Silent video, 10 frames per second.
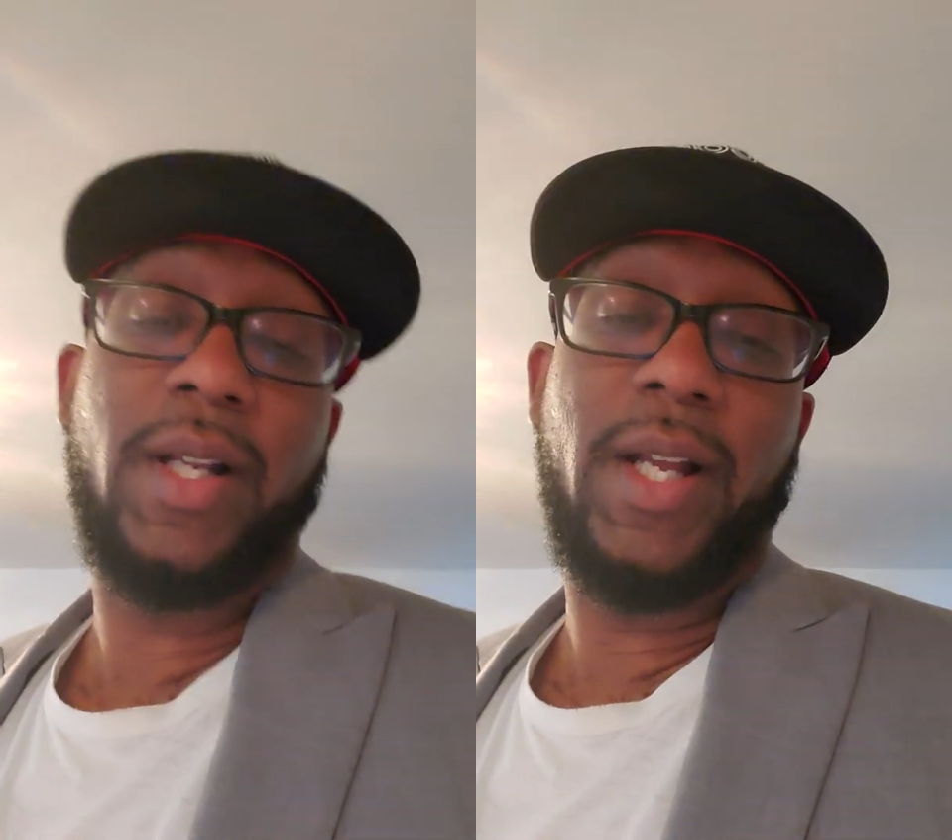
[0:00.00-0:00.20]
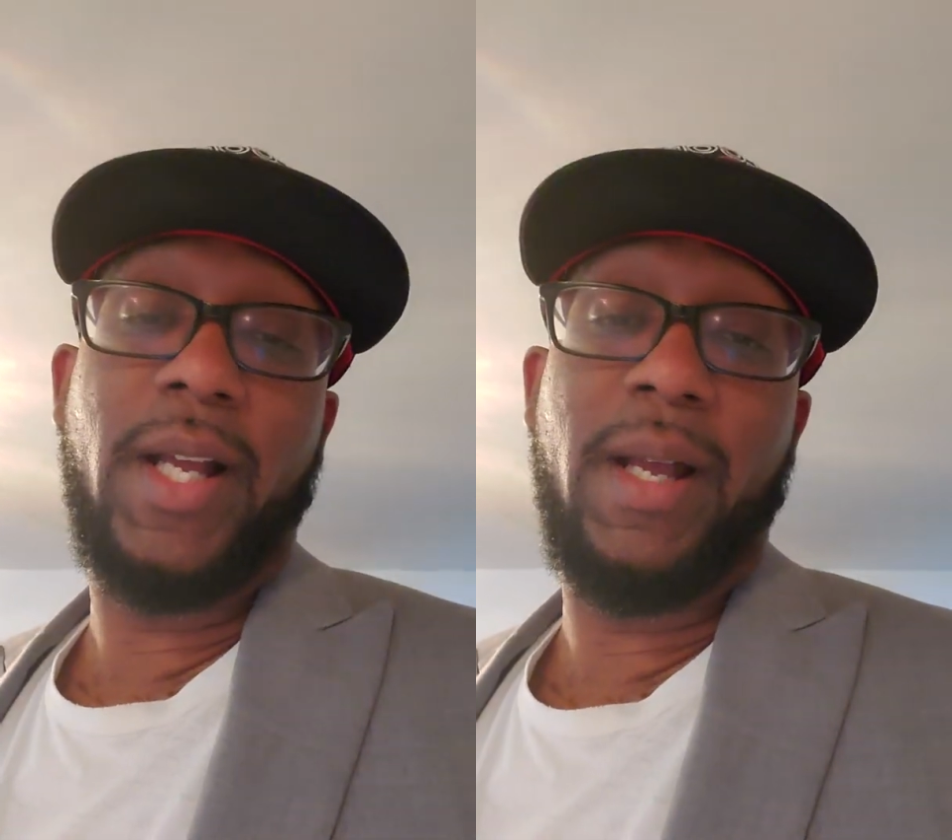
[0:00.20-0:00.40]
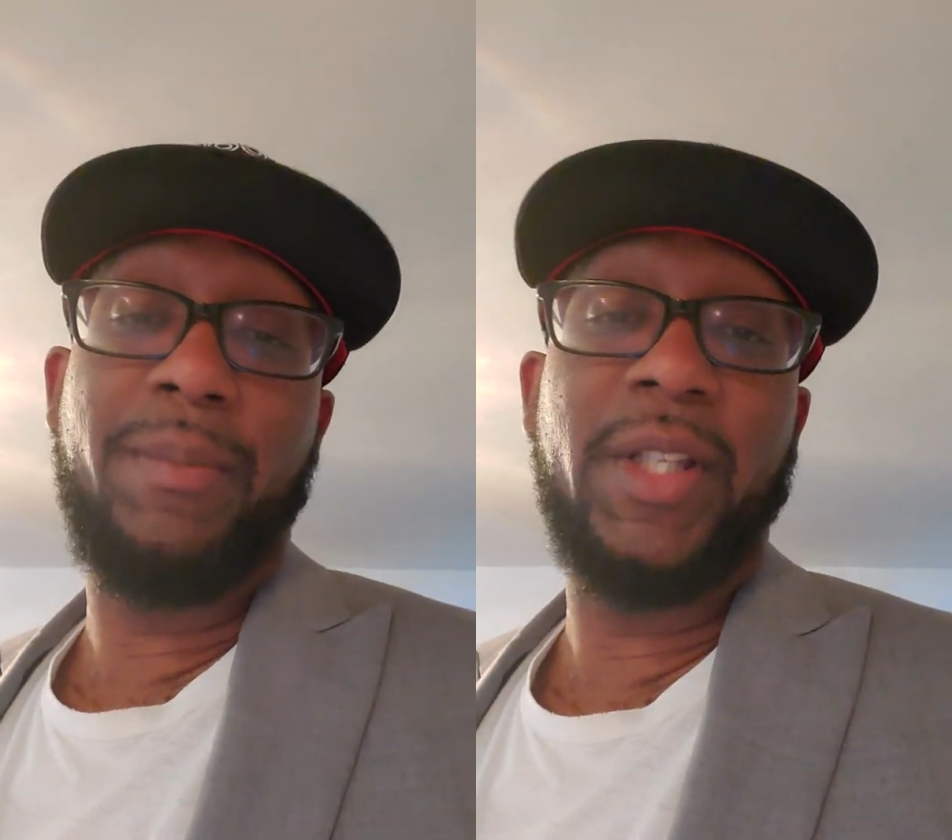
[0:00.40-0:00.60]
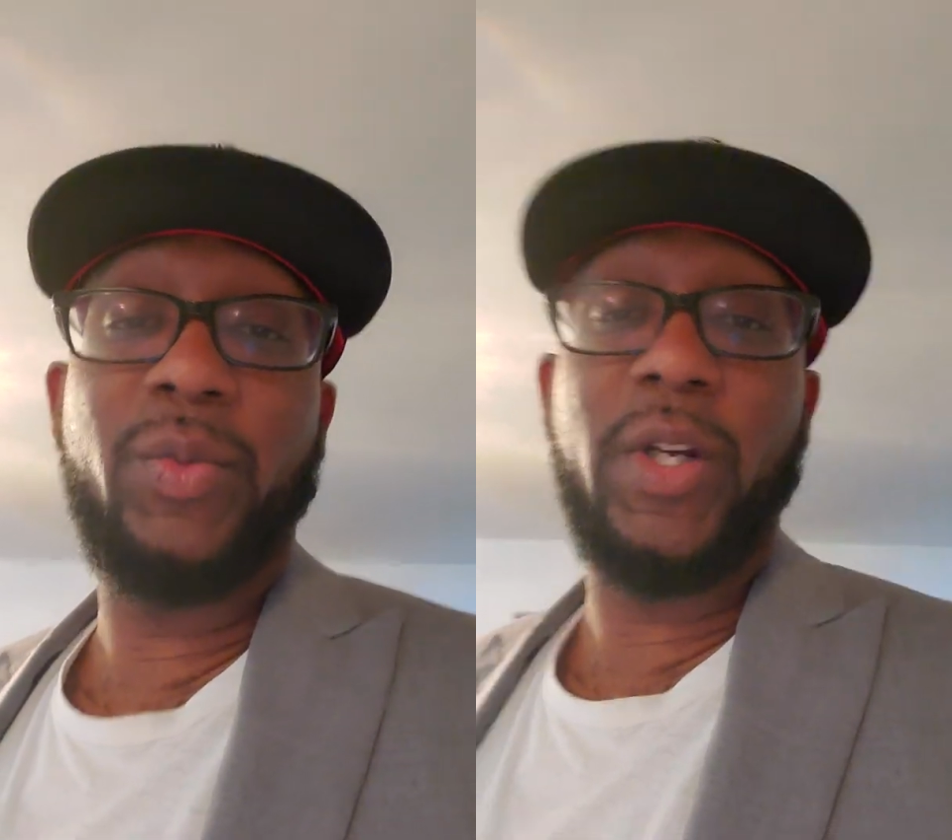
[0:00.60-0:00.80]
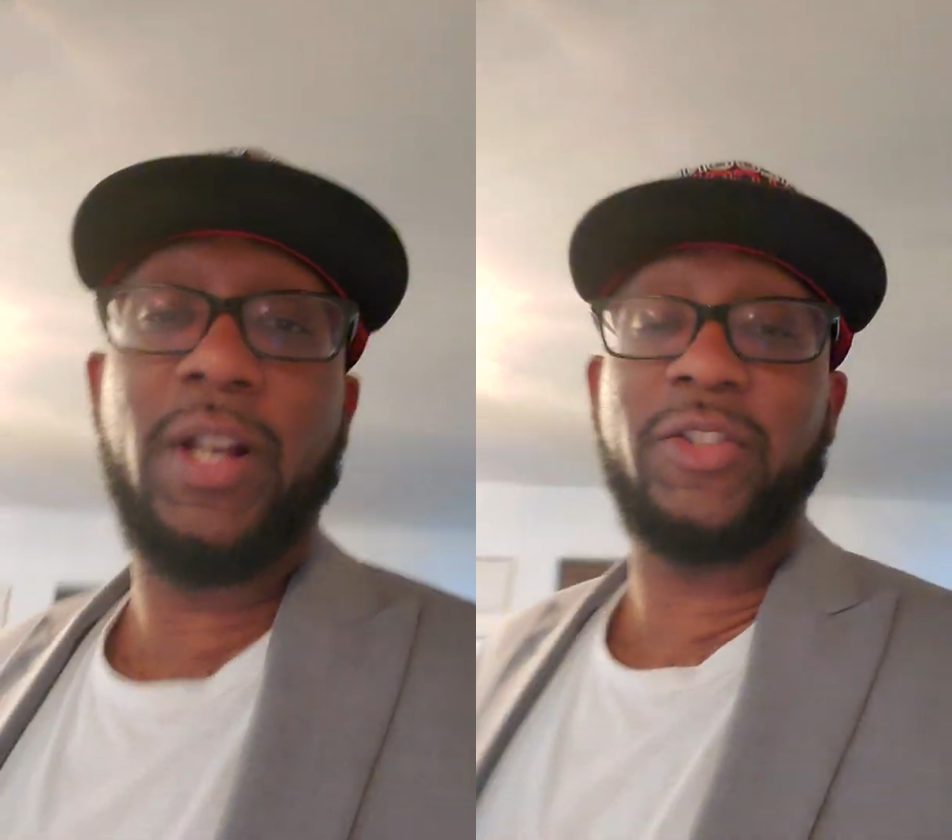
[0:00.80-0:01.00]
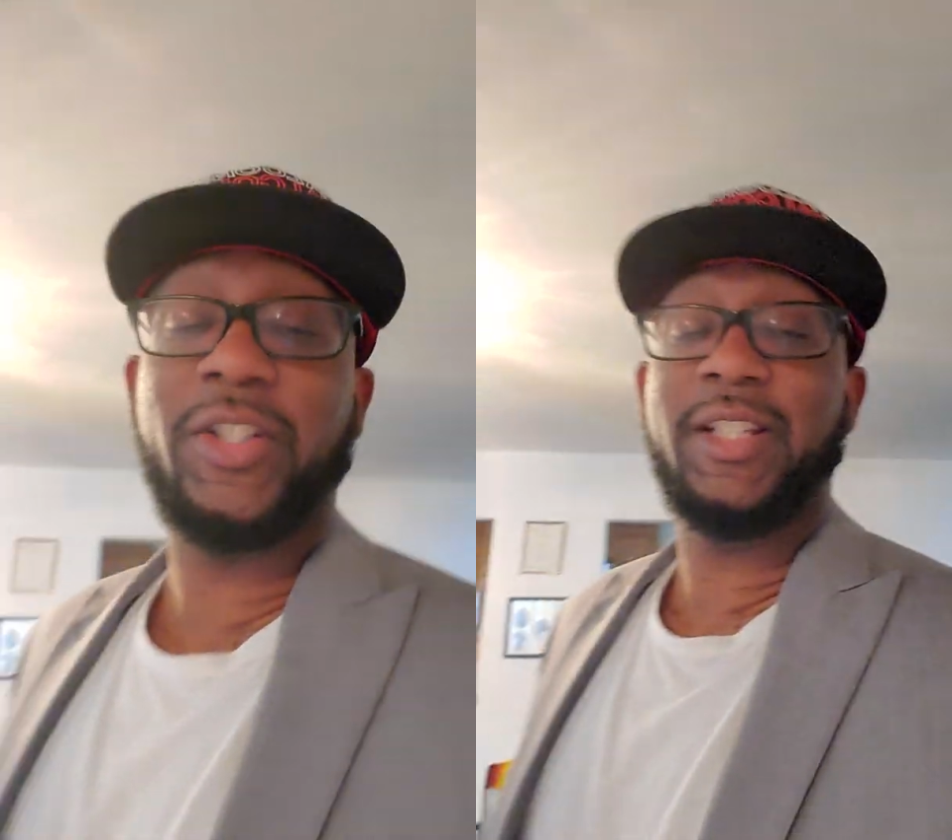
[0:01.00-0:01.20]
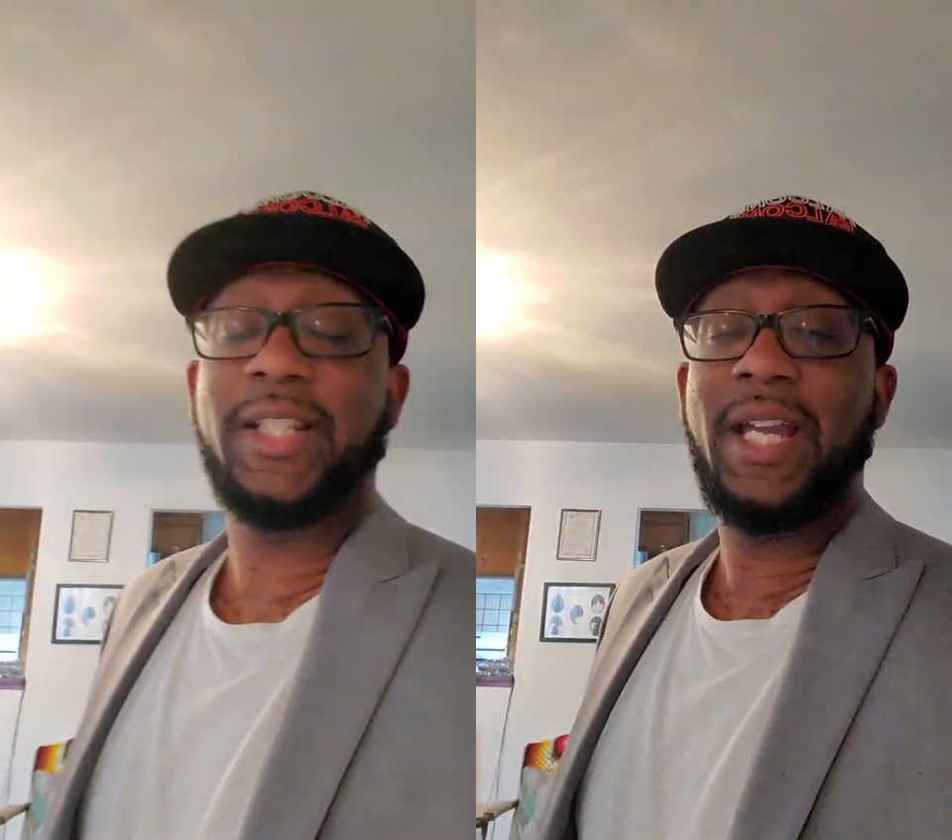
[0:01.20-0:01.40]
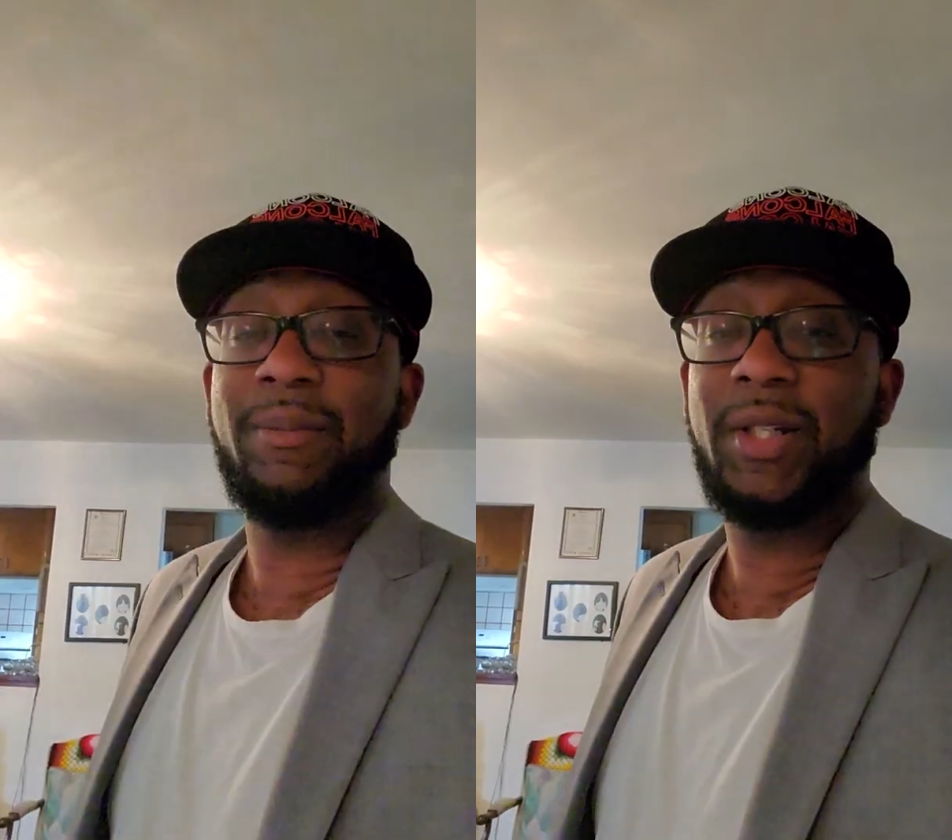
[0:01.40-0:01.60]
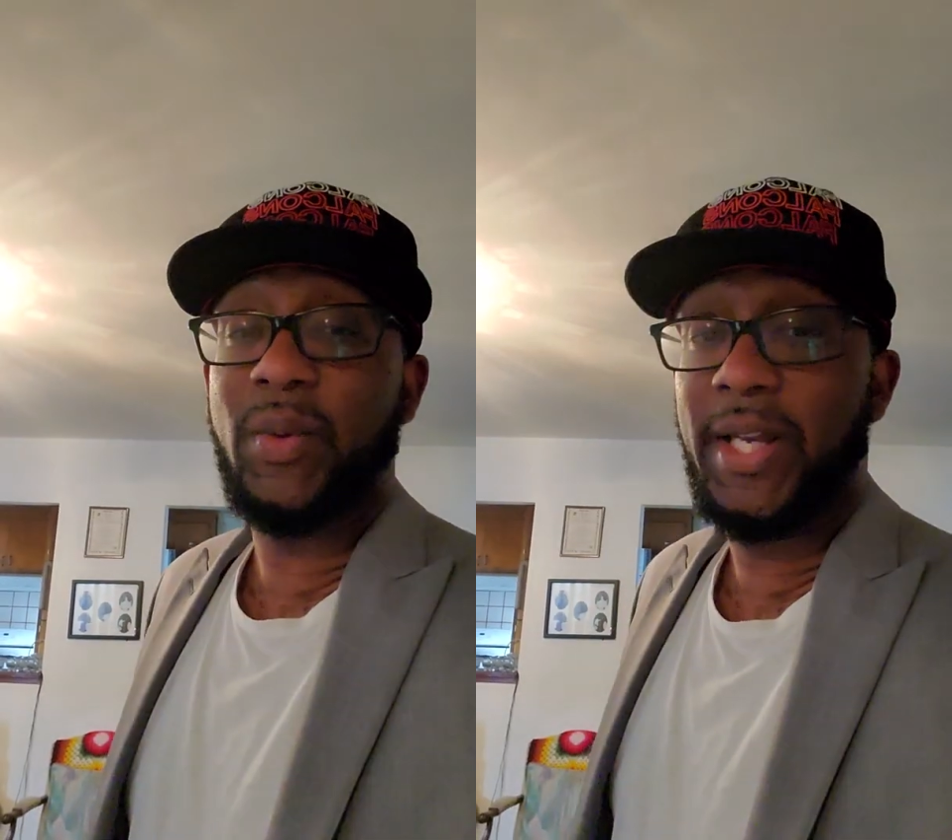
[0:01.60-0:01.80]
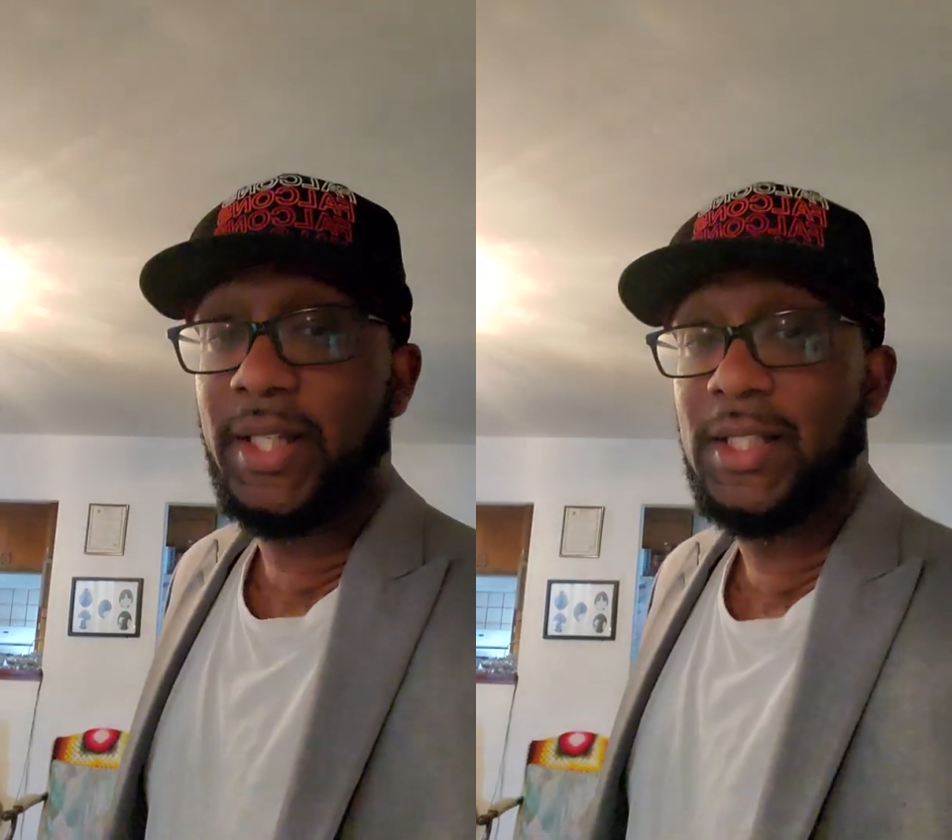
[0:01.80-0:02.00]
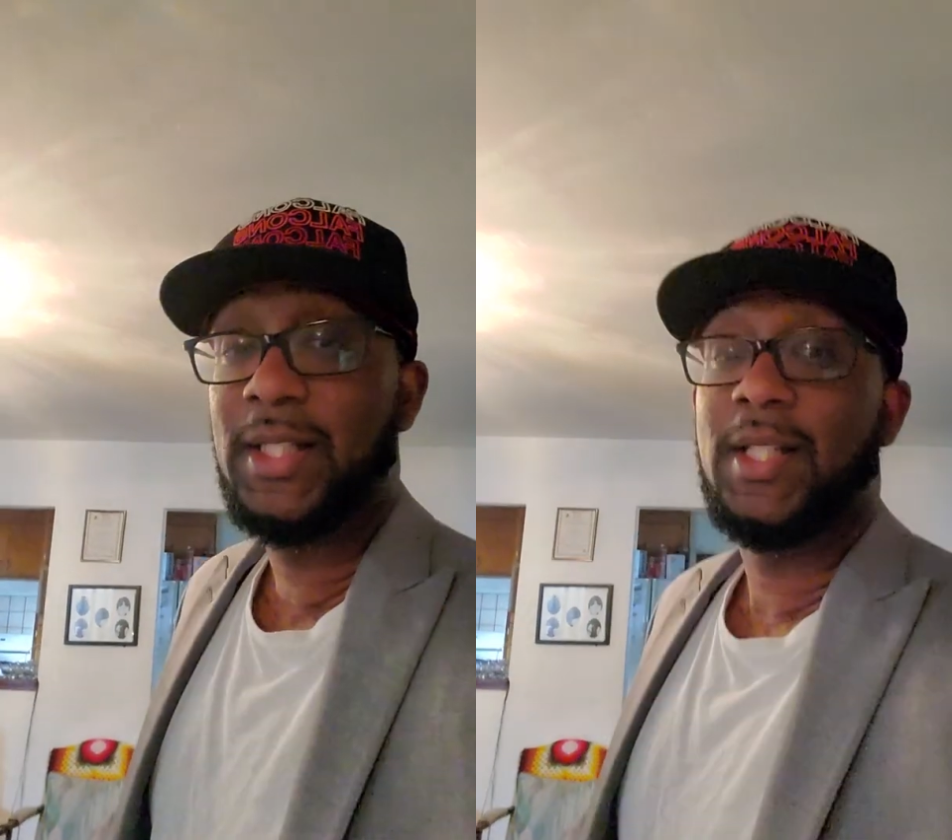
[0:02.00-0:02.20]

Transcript: uh, Men's Wearhouse changing the game anyway.